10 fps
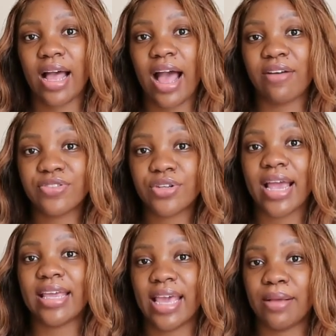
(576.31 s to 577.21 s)
after
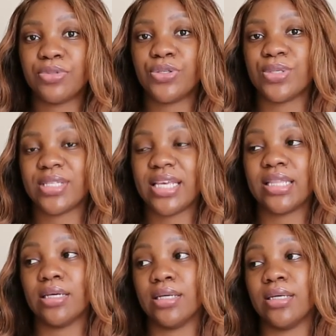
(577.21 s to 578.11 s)
I came to see
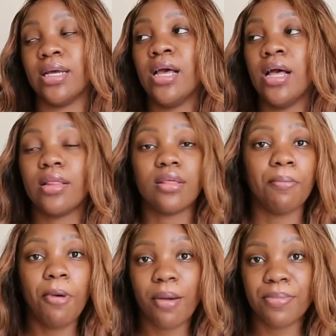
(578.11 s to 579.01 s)
the
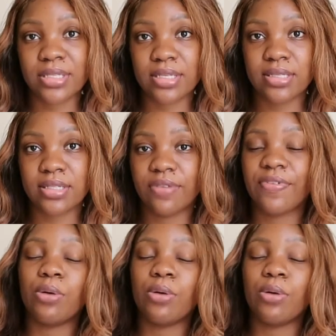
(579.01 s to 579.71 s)
apartments and stuff.